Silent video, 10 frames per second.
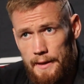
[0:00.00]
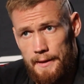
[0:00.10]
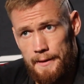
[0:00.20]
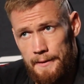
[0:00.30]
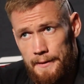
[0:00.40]

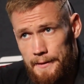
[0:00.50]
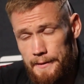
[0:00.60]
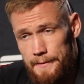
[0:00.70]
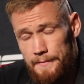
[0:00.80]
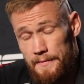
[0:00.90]
And
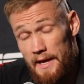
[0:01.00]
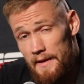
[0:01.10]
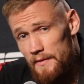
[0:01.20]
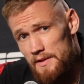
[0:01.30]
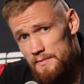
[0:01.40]

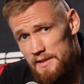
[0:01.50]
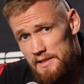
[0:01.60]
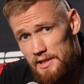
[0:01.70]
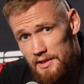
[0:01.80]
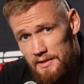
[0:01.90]
yeah, that's
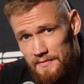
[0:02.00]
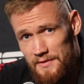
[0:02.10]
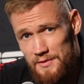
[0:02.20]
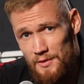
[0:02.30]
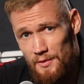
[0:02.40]
basically
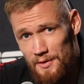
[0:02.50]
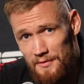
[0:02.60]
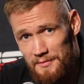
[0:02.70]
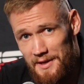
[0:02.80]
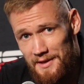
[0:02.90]
the story
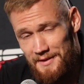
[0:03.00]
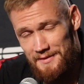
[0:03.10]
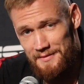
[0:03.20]
of my